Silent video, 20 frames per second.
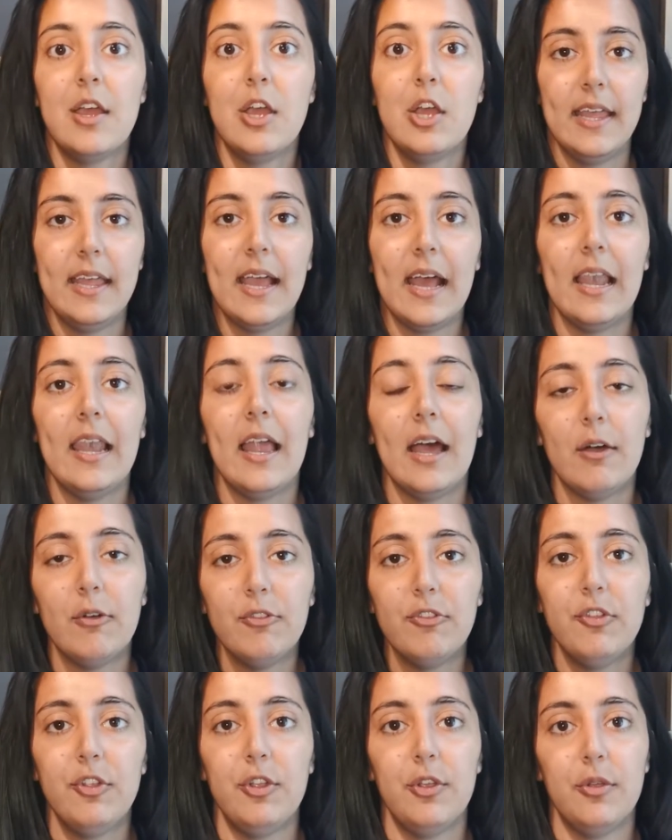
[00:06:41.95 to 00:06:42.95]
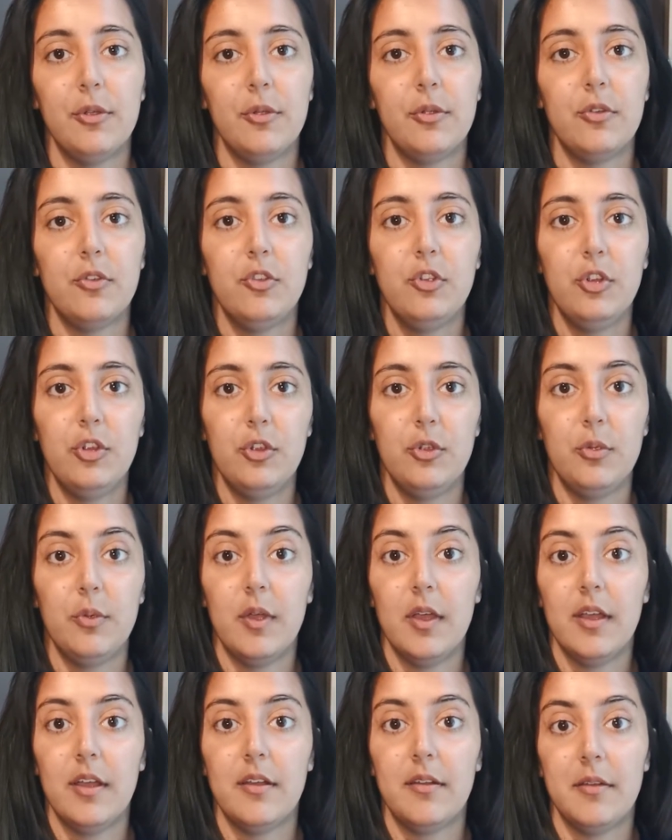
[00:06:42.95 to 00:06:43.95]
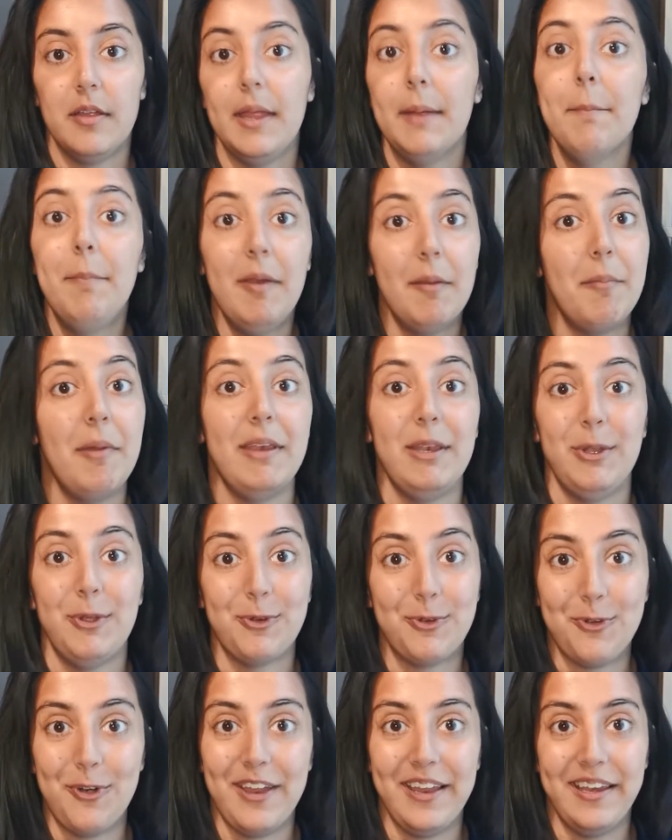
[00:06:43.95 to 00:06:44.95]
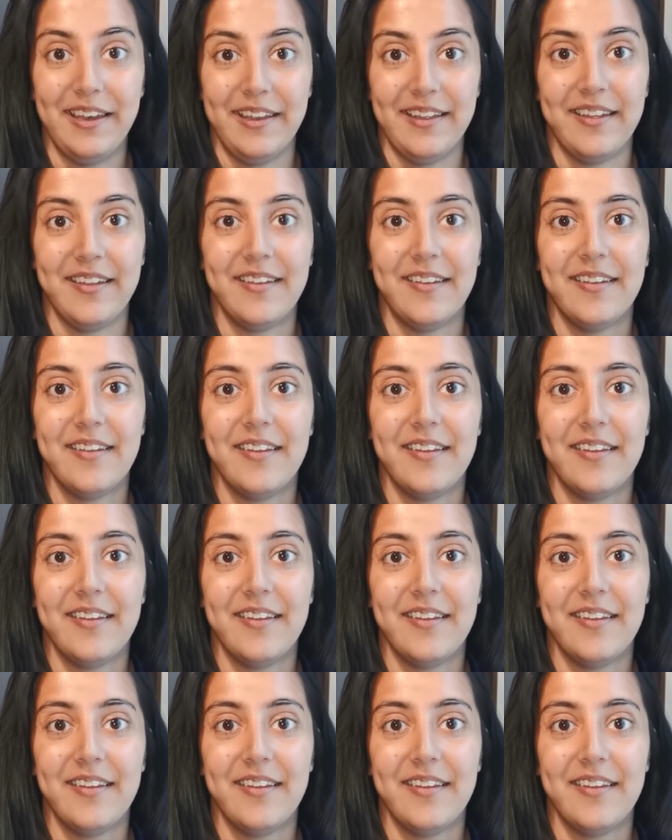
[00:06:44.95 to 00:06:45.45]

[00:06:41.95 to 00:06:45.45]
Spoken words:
it allows you to implement your training.